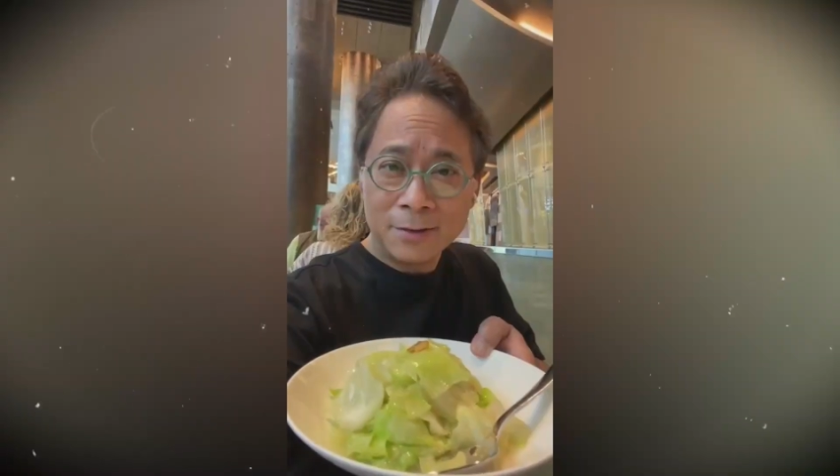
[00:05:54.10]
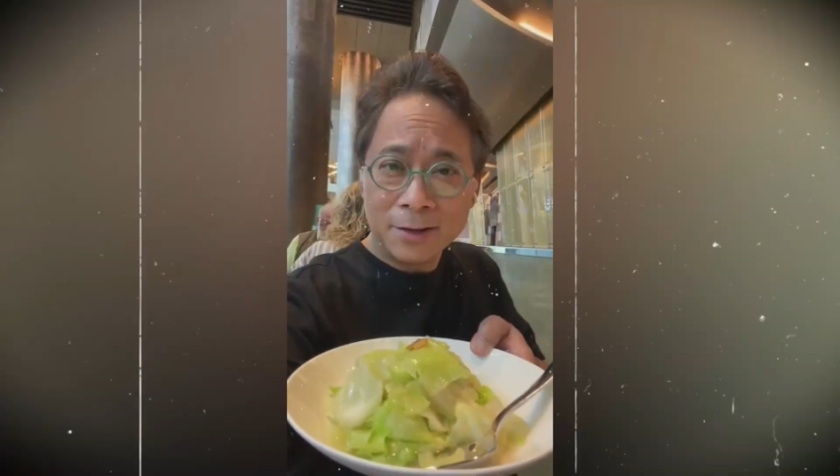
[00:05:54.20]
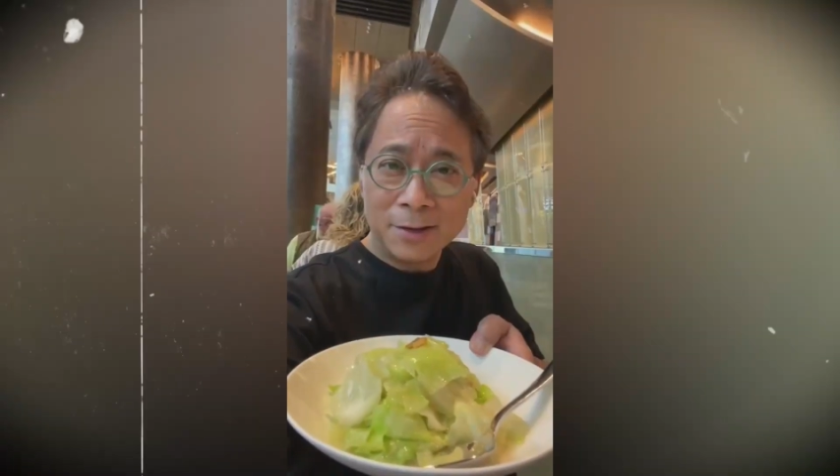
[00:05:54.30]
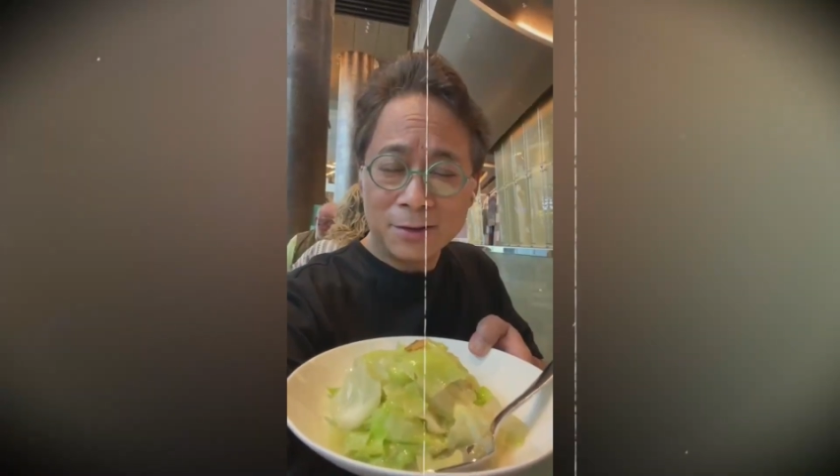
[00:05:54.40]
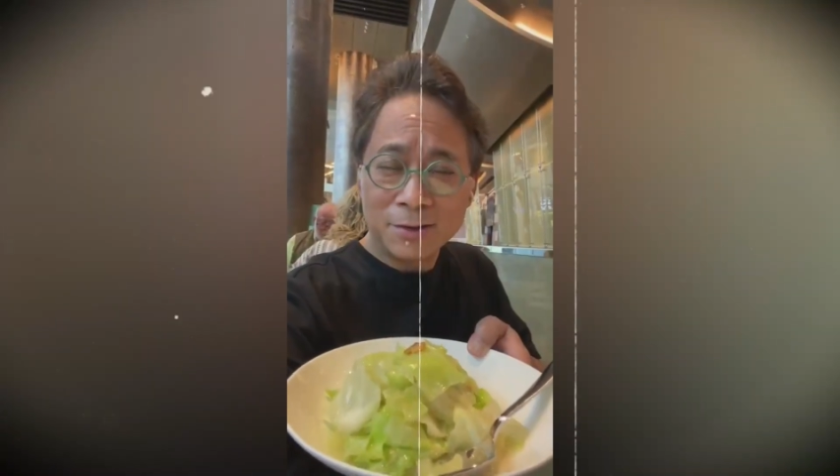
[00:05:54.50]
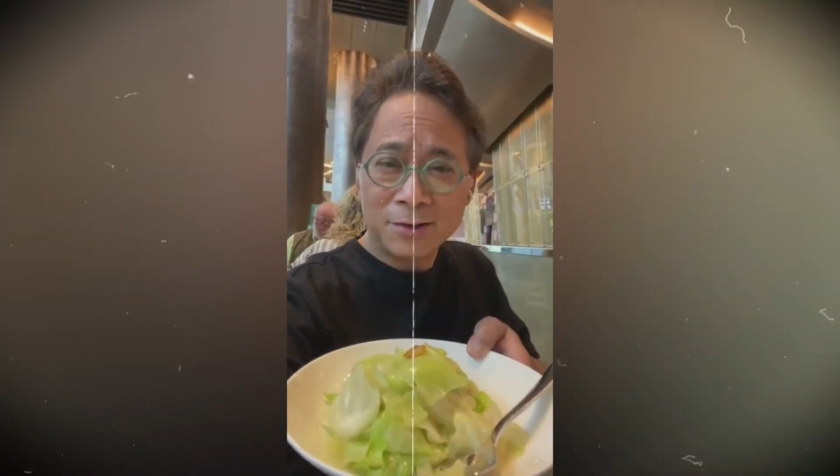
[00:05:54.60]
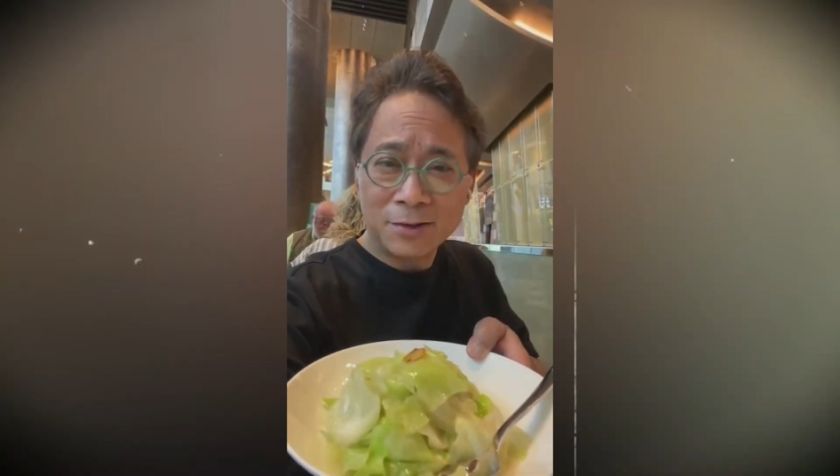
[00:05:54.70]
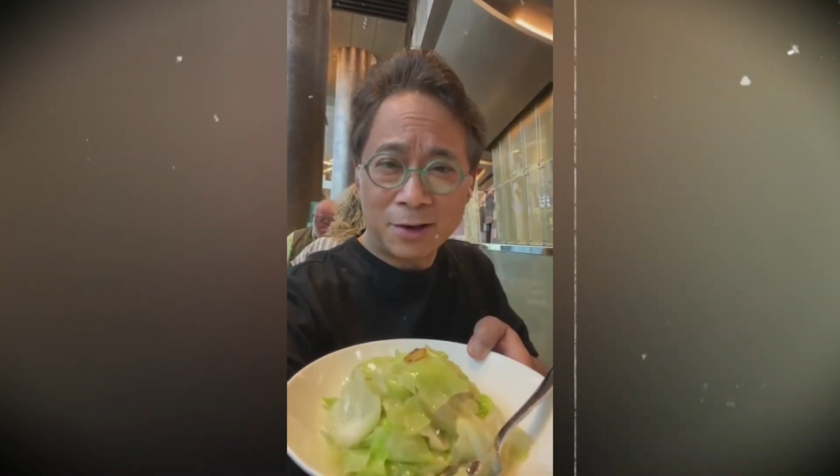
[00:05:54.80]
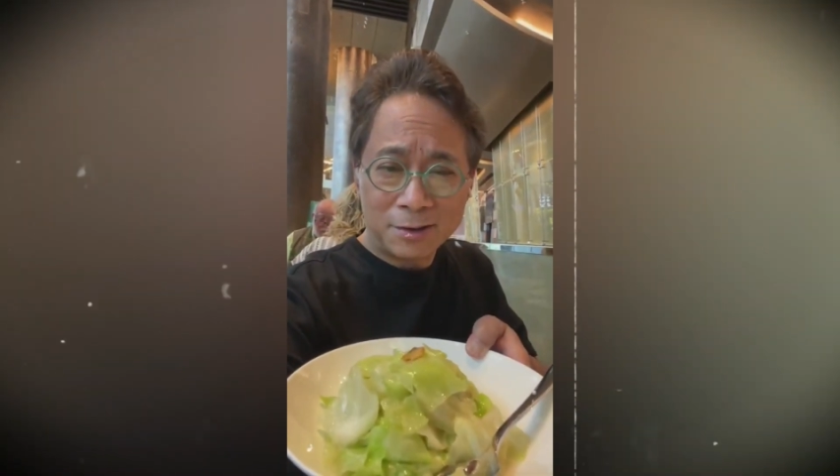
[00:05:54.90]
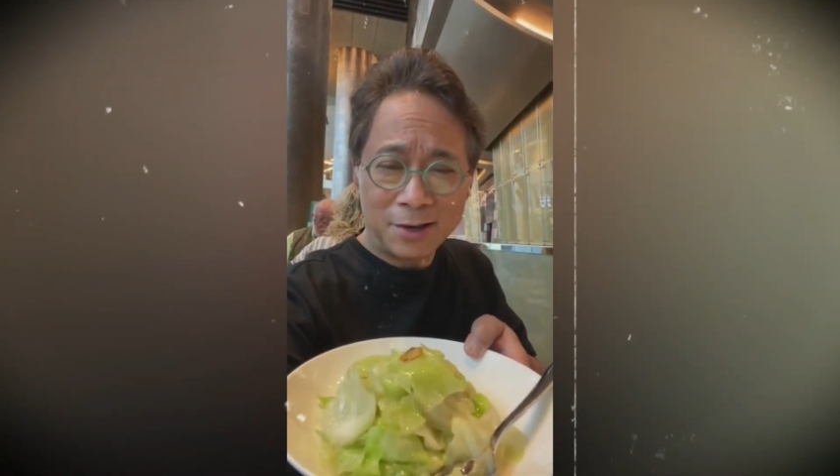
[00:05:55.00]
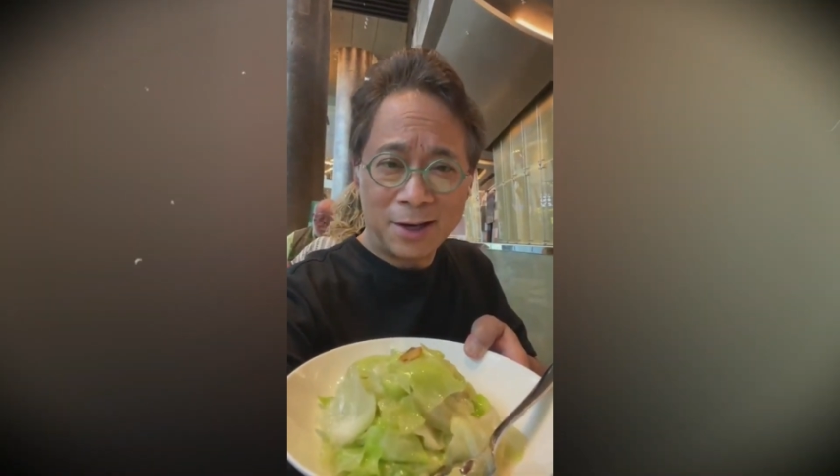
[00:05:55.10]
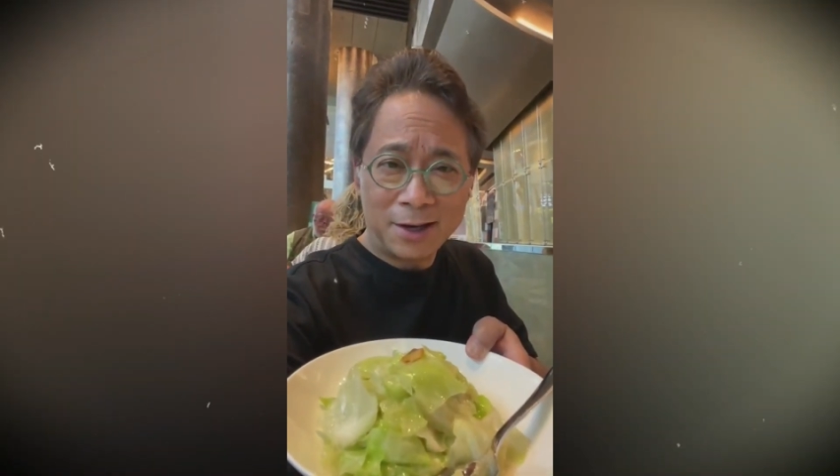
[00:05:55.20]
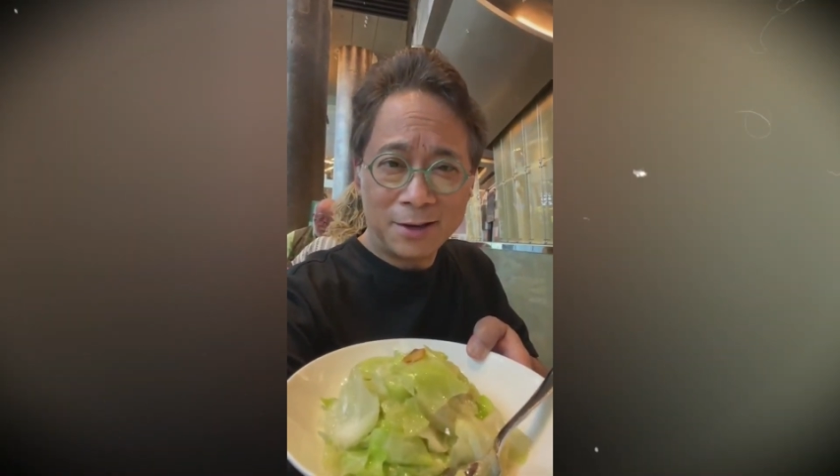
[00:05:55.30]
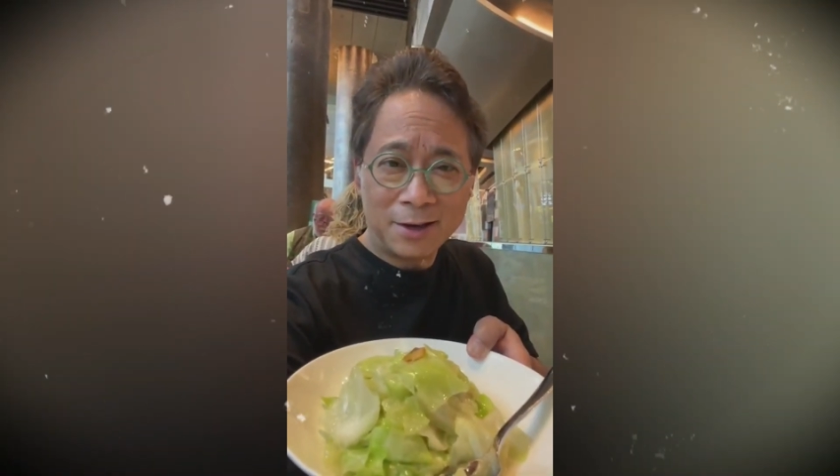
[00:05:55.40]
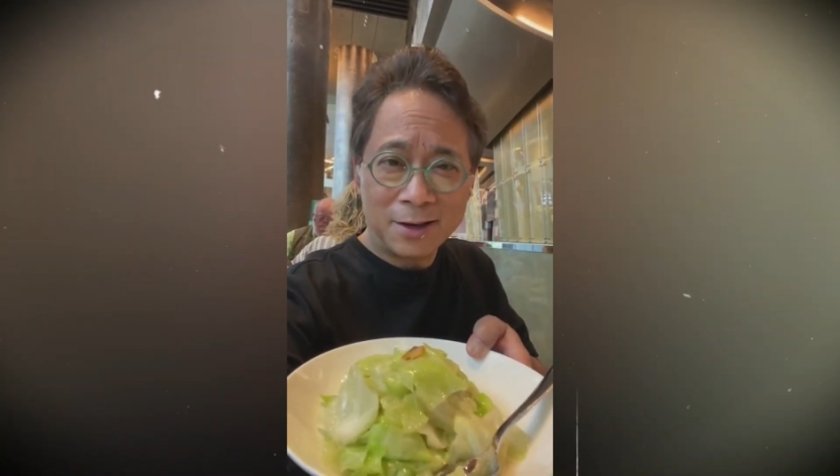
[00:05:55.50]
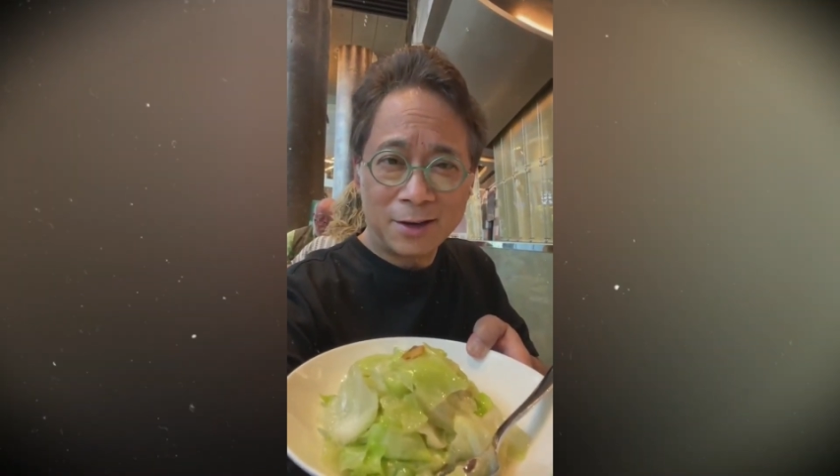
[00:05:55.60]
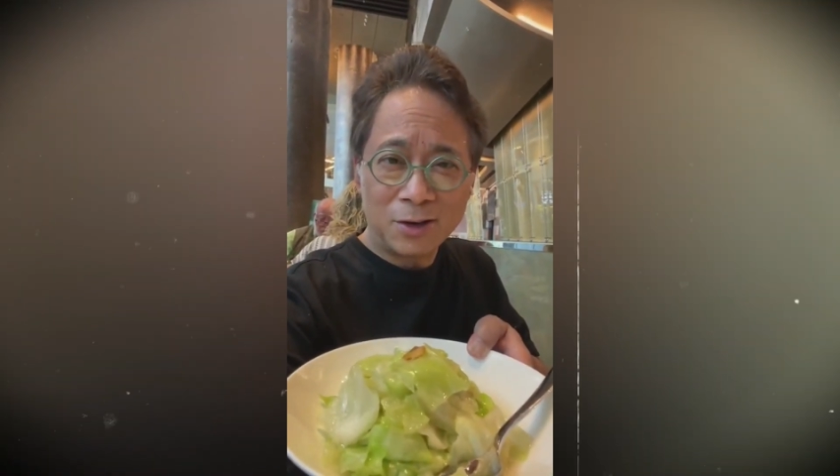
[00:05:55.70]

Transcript: This is sauteed